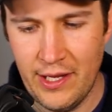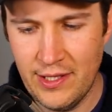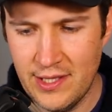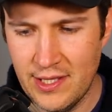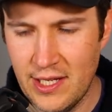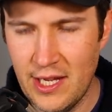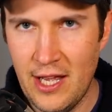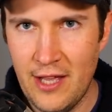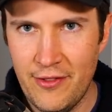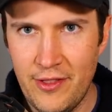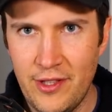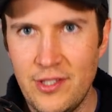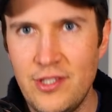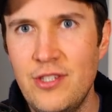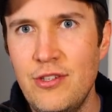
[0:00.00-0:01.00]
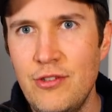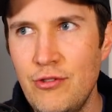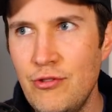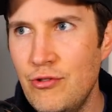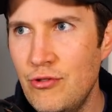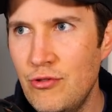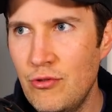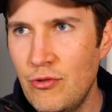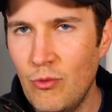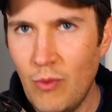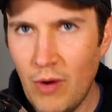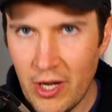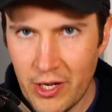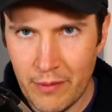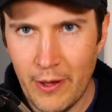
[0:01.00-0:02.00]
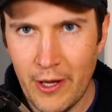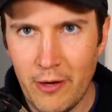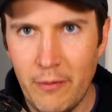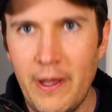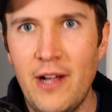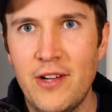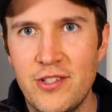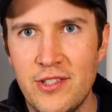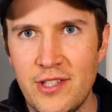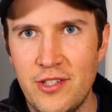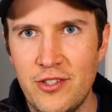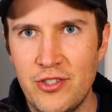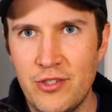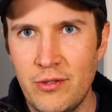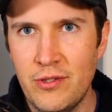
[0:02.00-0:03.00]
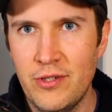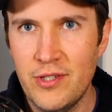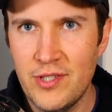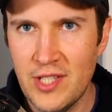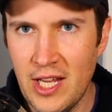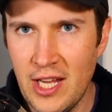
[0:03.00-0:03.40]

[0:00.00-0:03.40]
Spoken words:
It's got the 2 water bottle pouches on the shoulders